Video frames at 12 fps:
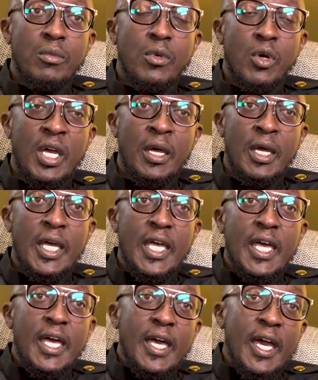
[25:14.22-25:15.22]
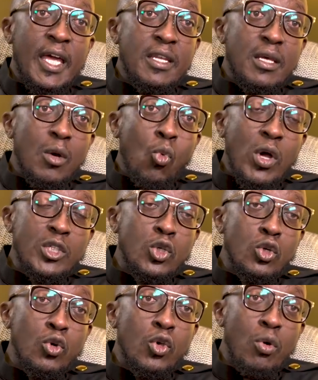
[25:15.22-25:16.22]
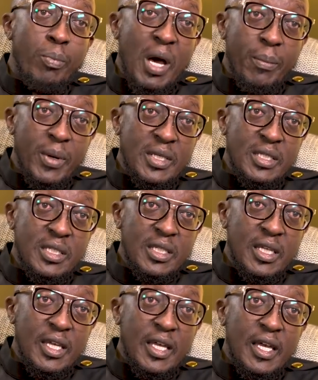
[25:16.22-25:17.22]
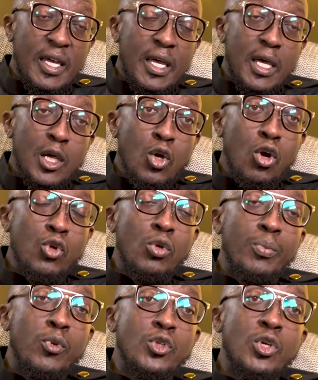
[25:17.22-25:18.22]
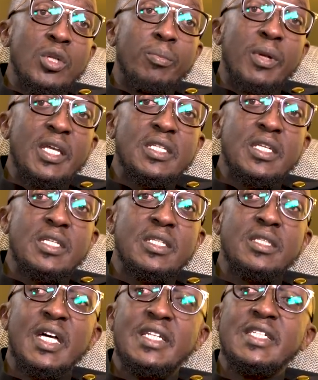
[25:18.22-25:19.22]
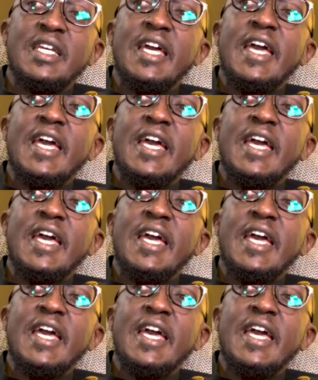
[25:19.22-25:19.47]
Okay? And once you know your purpose, God will put you in places that